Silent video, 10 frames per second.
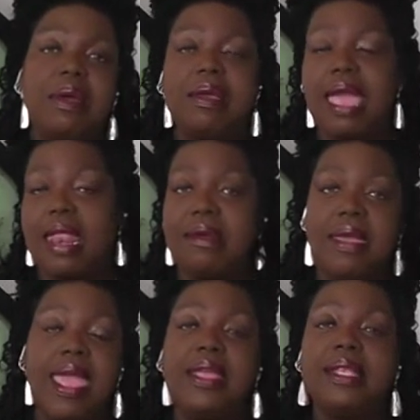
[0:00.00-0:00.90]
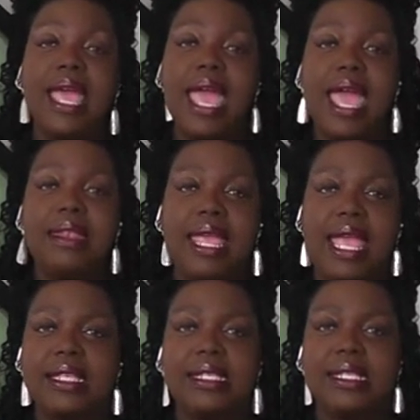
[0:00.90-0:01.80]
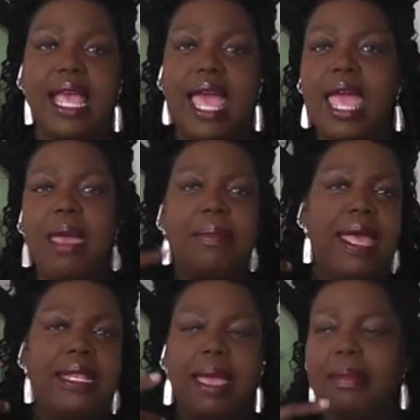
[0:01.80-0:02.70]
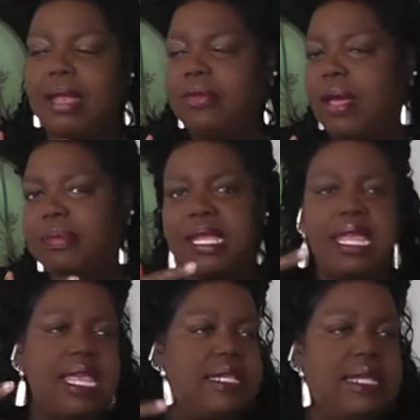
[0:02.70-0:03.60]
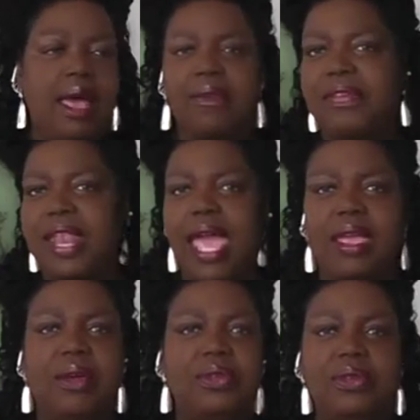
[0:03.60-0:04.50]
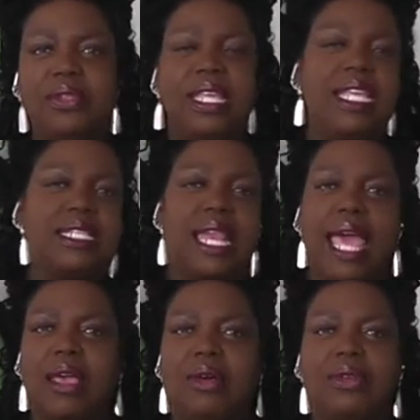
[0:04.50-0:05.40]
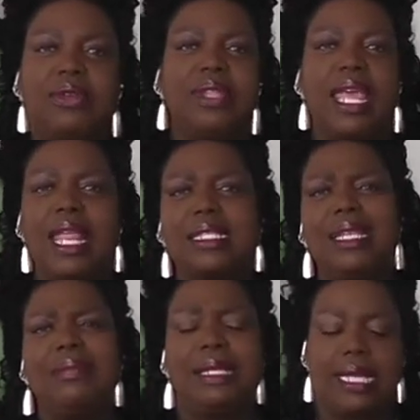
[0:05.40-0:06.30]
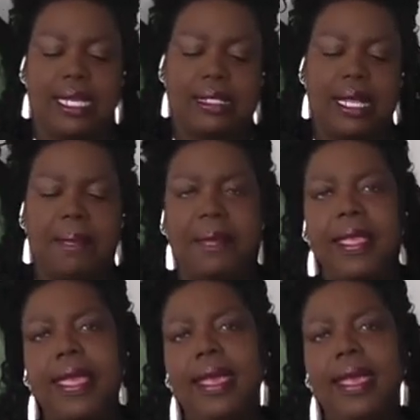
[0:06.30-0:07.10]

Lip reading: Walker, I don't have time to exercise. By the time I drop the kids off and I go do this and I go do that, let me tell you something.